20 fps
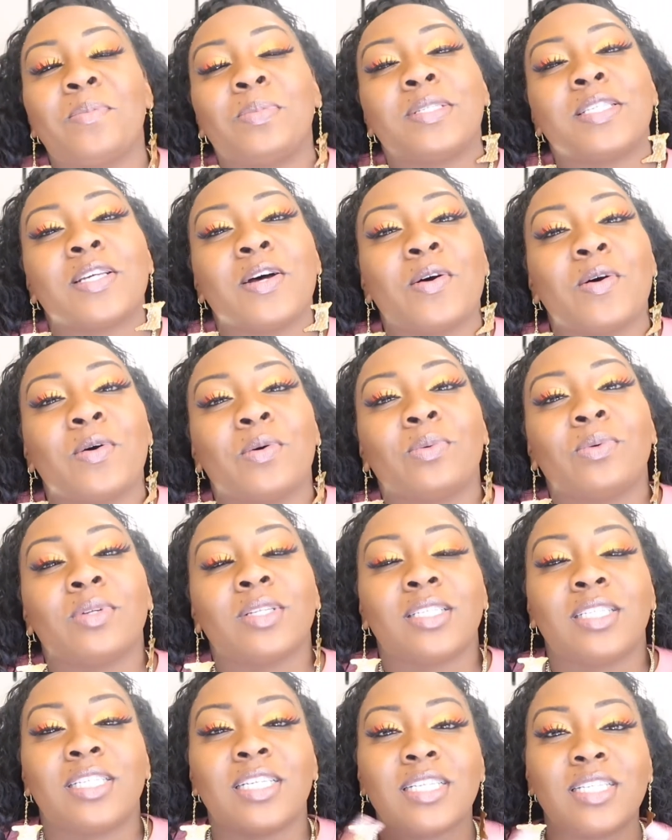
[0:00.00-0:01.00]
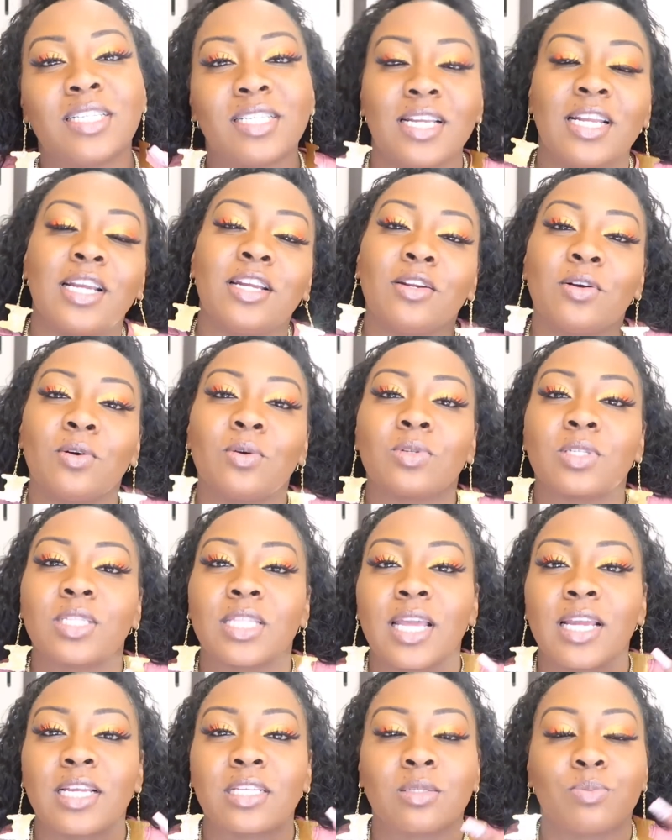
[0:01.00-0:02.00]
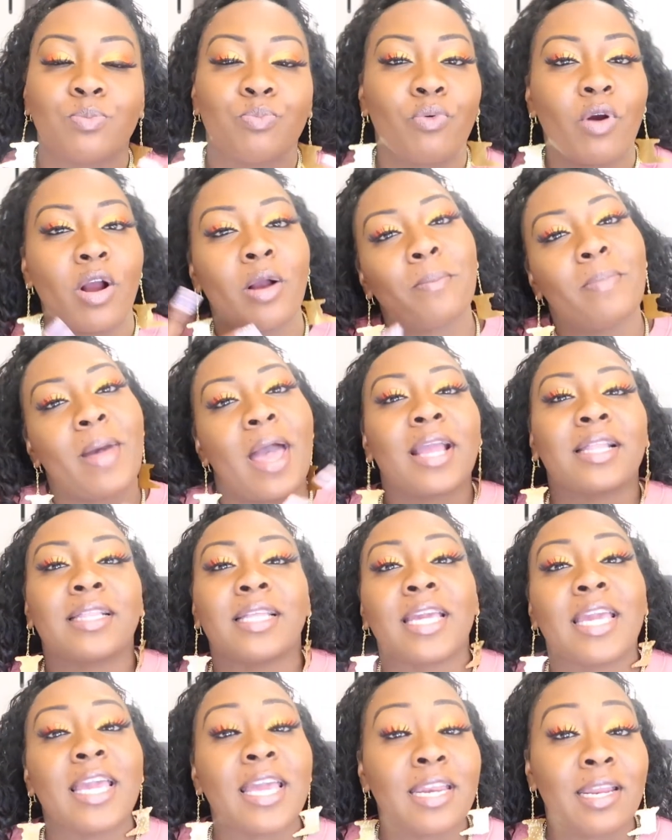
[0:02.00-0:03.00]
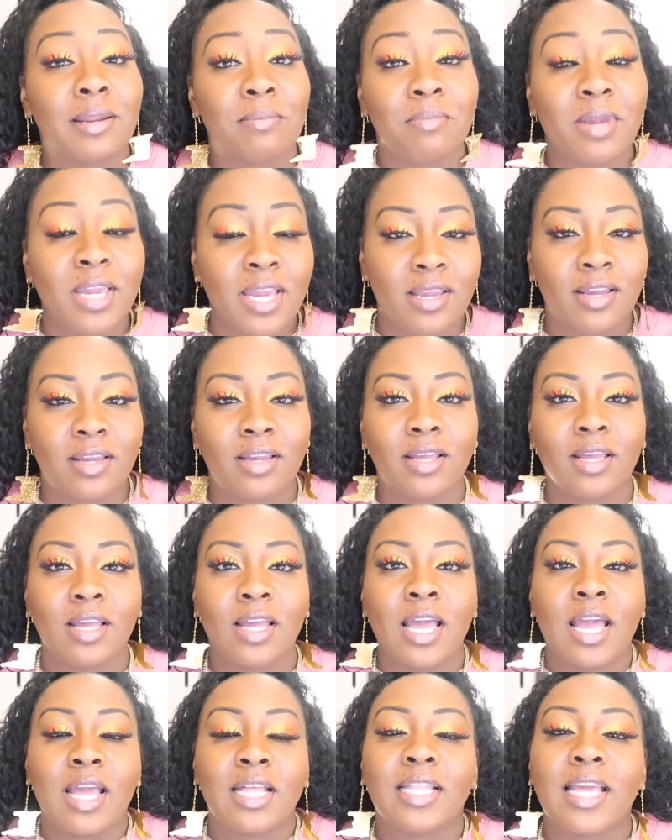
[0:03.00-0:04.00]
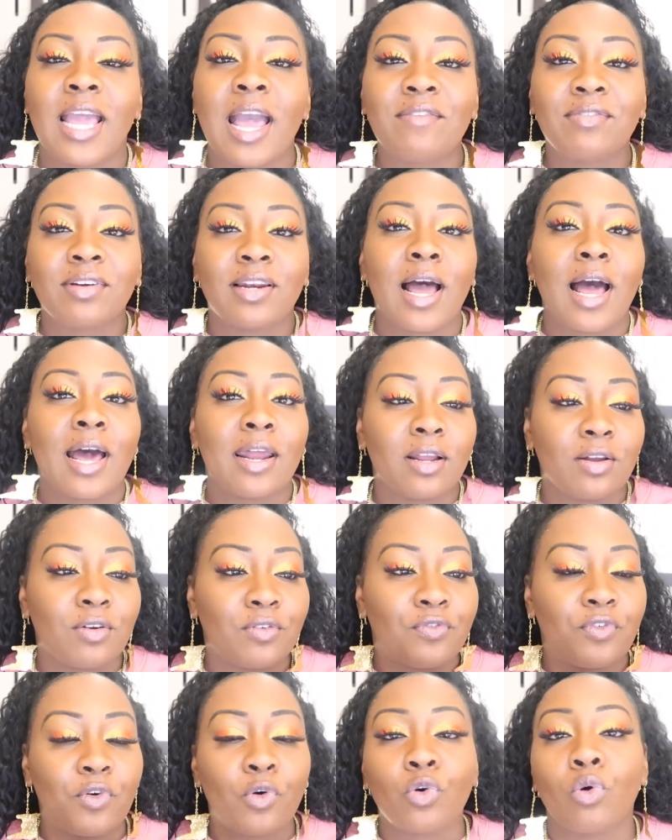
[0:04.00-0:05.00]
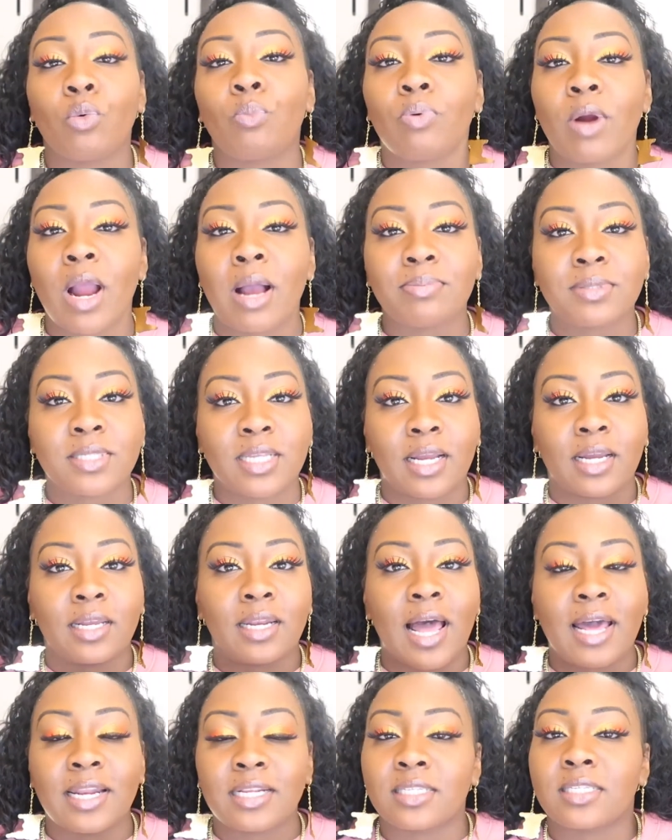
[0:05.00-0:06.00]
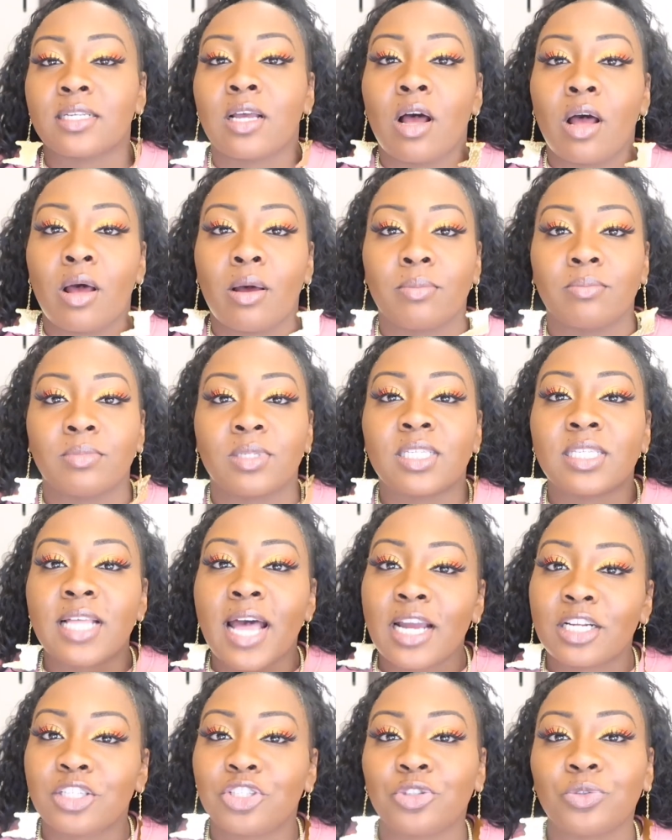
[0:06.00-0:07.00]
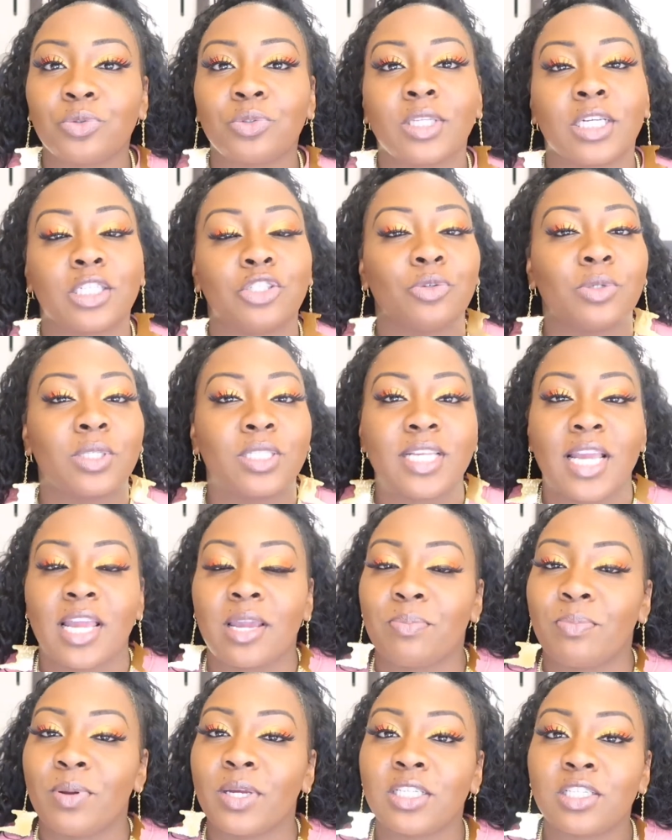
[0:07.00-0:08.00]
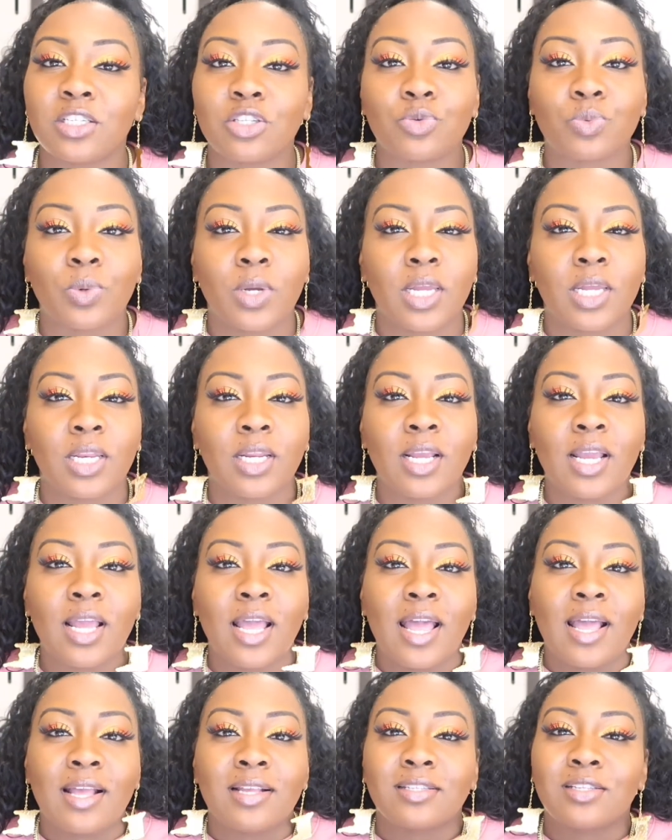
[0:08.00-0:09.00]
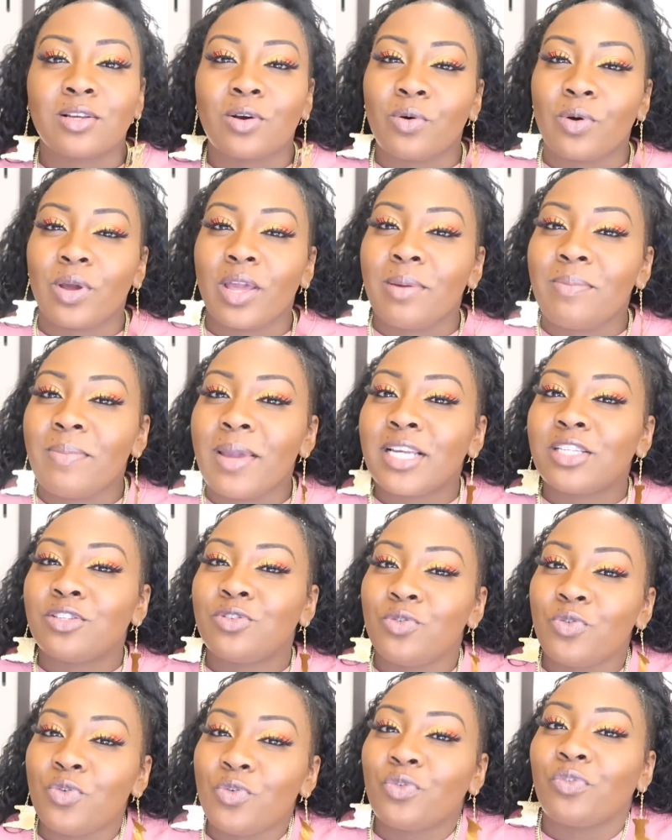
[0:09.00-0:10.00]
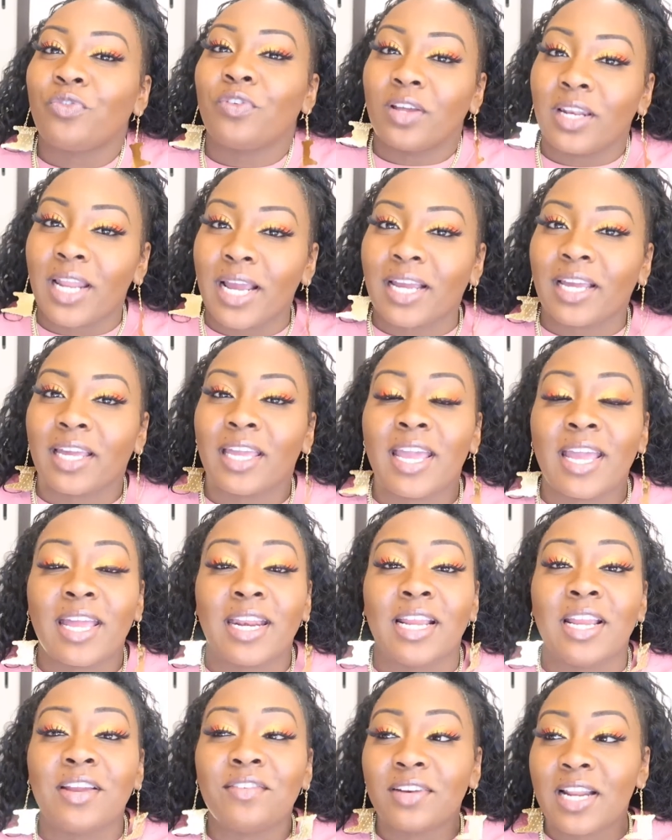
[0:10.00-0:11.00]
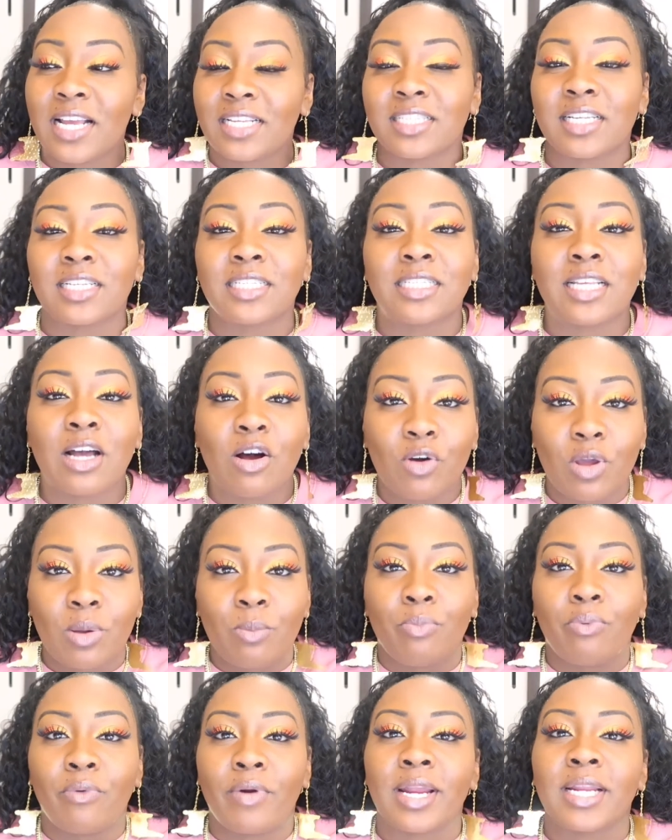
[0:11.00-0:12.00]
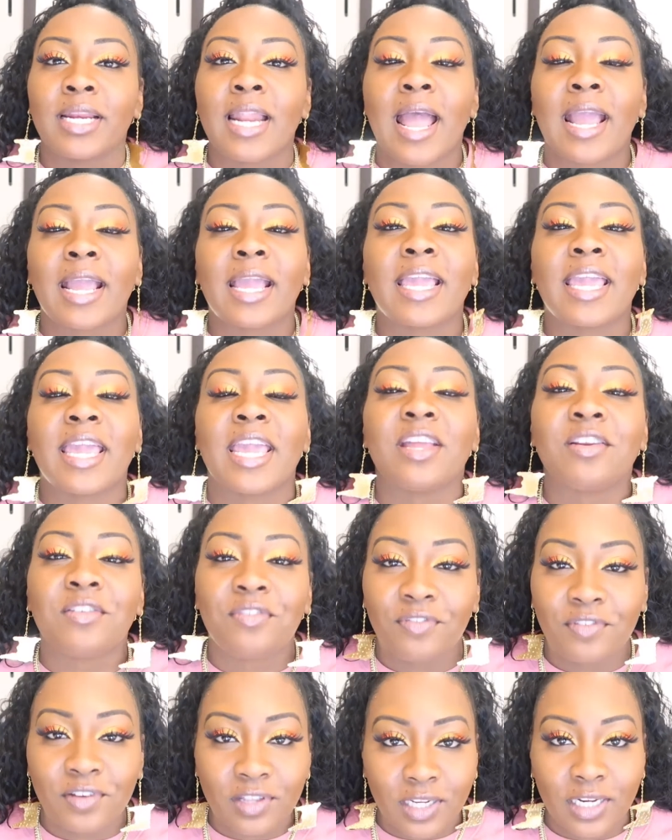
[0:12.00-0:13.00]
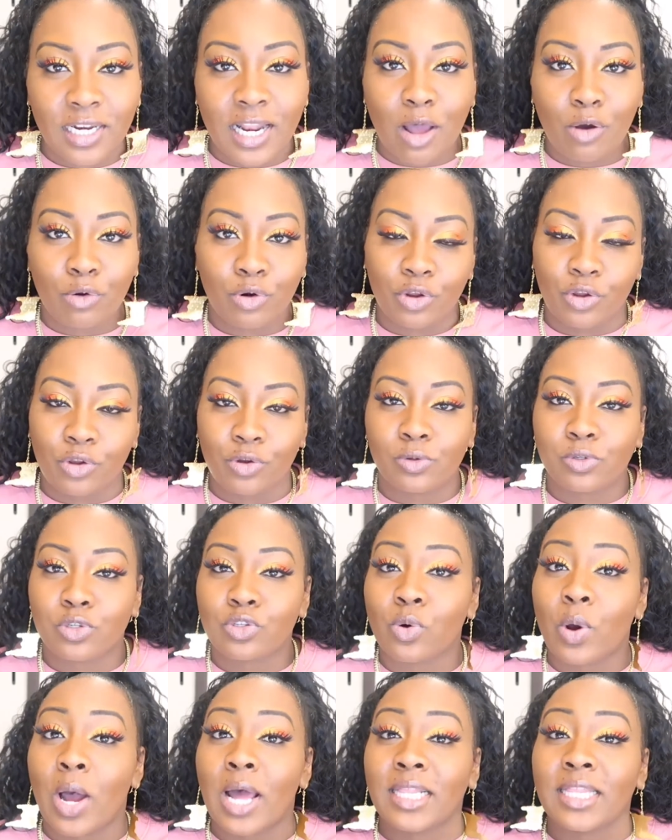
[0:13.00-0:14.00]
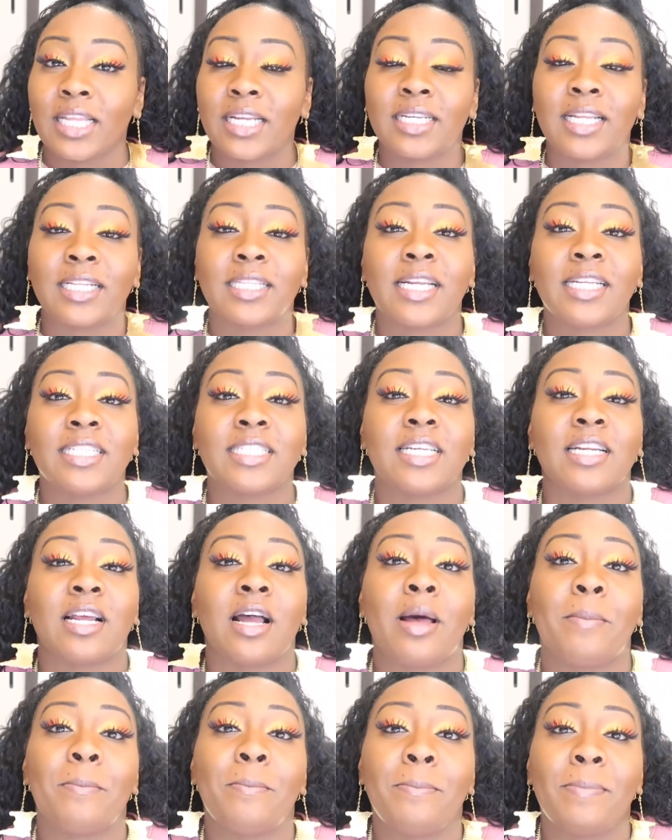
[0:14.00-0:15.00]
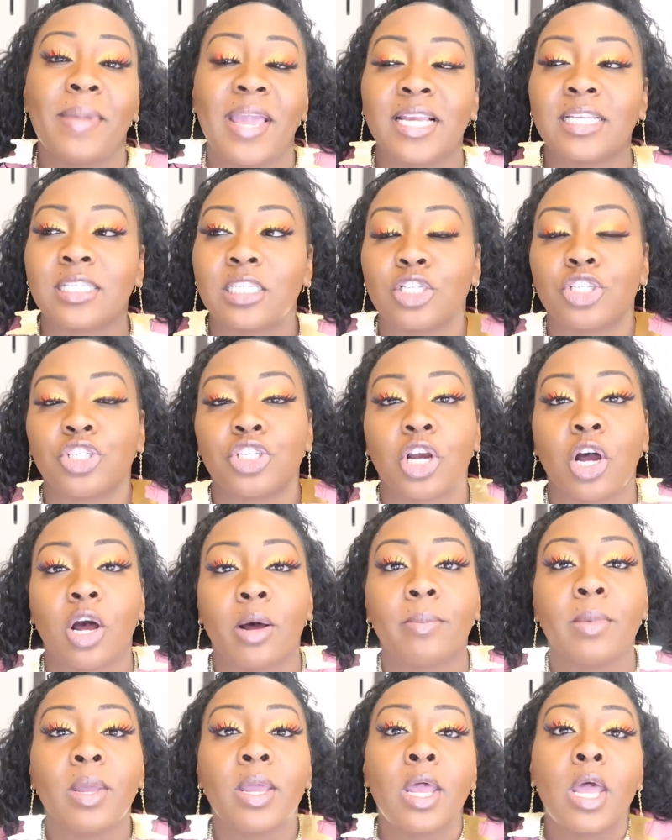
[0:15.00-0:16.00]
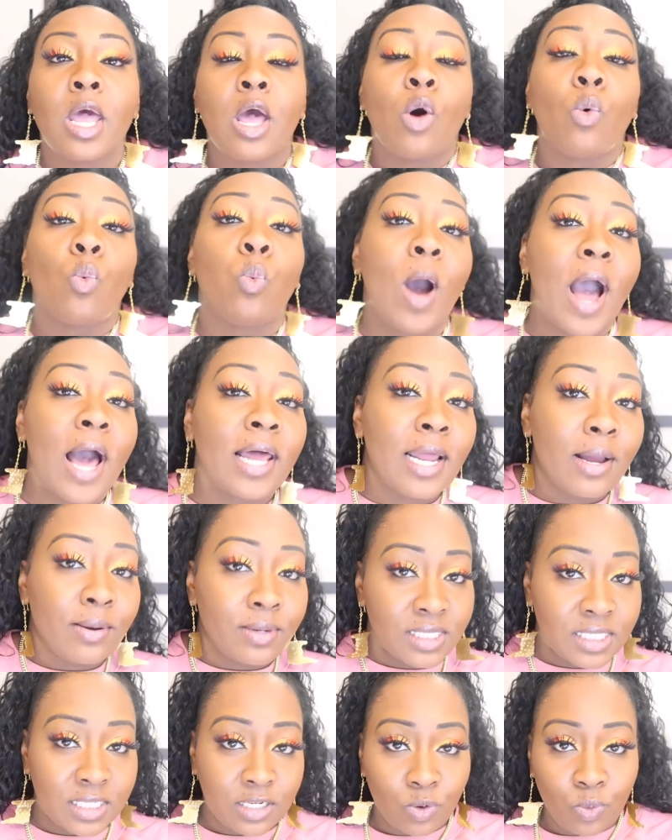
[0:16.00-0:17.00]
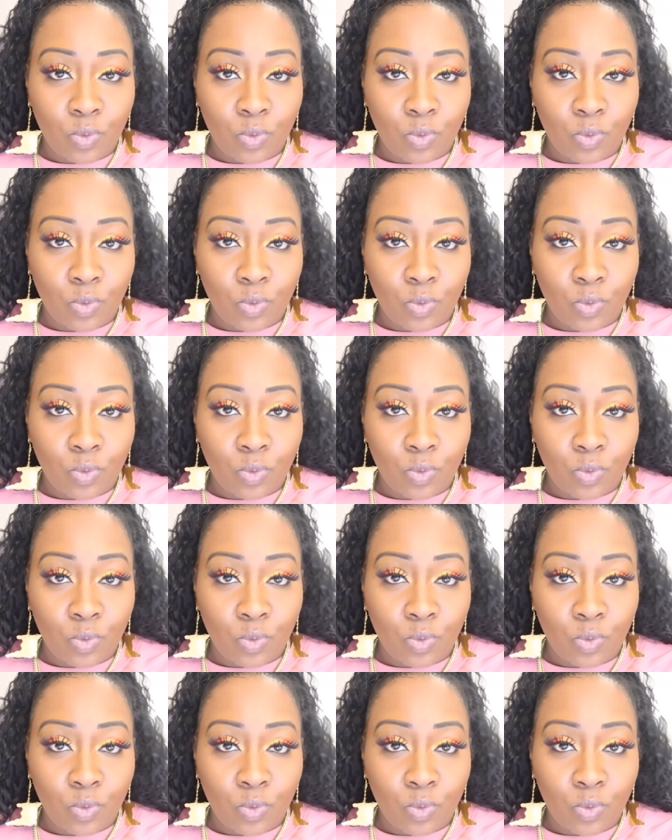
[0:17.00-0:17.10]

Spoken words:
So just seeing those things brung back the kid in me. They have a lot of photo props, like a lot of statues that you could take pictures with. So it makes you feel like a kid. Even as an adult, it brings that kid feeling out of you. So I think that they did an amazing job. While I was in the